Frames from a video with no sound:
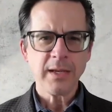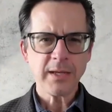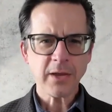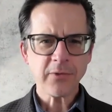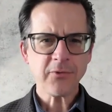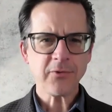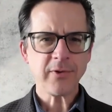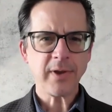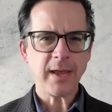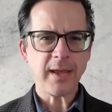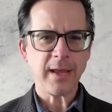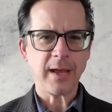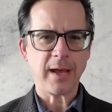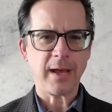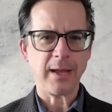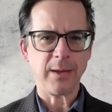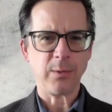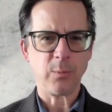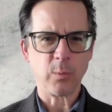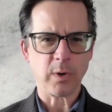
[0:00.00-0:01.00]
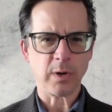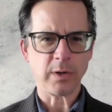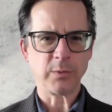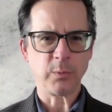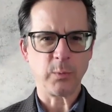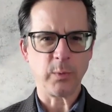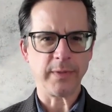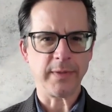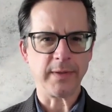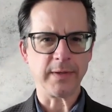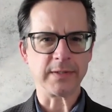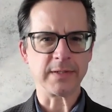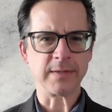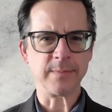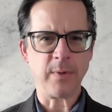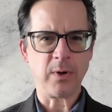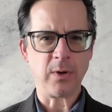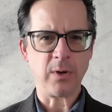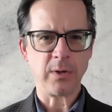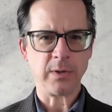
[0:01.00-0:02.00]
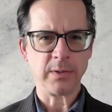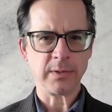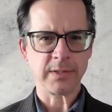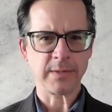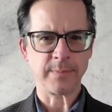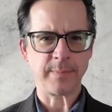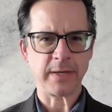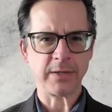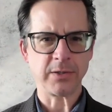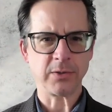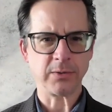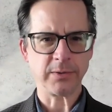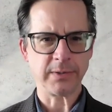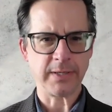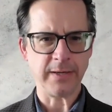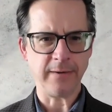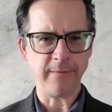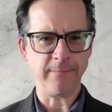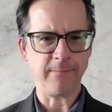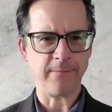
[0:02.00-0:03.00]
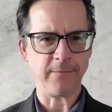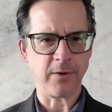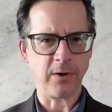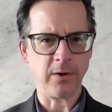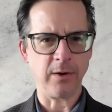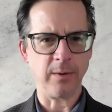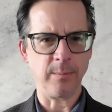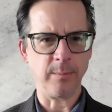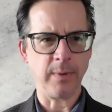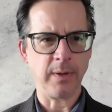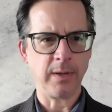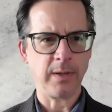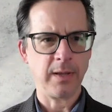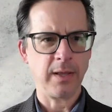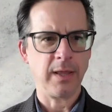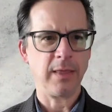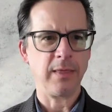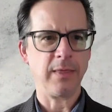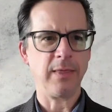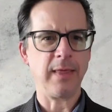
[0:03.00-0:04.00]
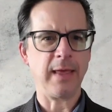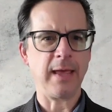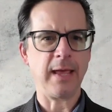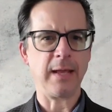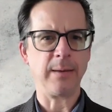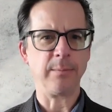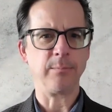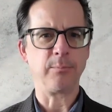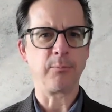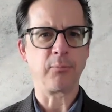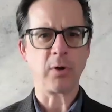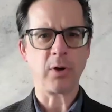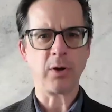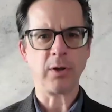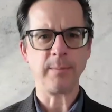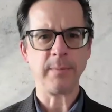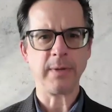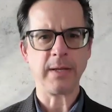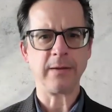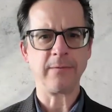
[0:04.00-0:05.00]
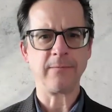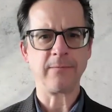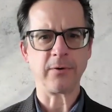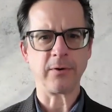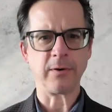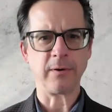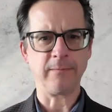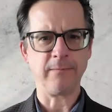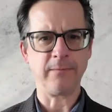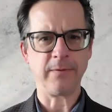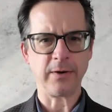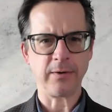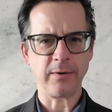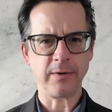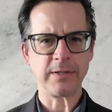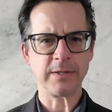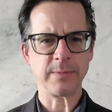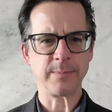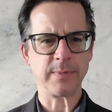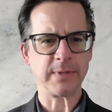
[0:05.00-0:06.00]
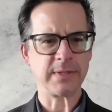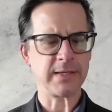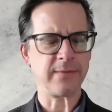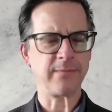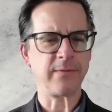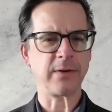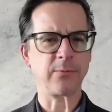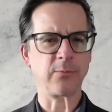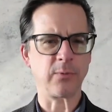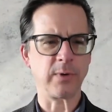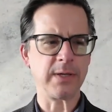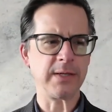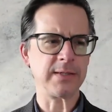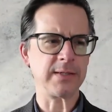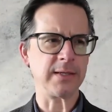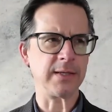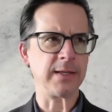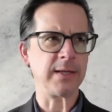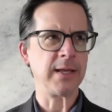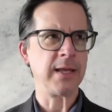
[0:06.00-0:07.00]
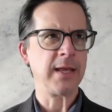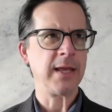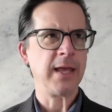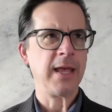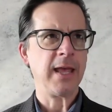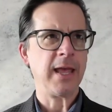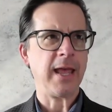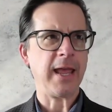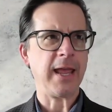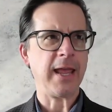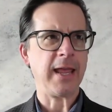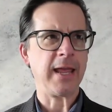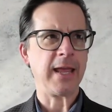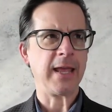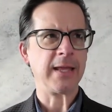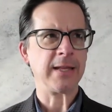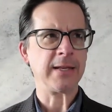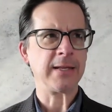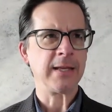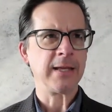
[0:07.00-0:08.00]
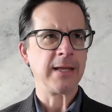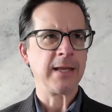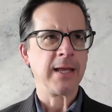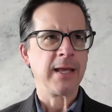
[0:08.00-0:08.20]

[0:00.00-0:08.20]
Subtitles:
Yesterday, I worked with a small specialty firm that brought me in for a very specific reason. And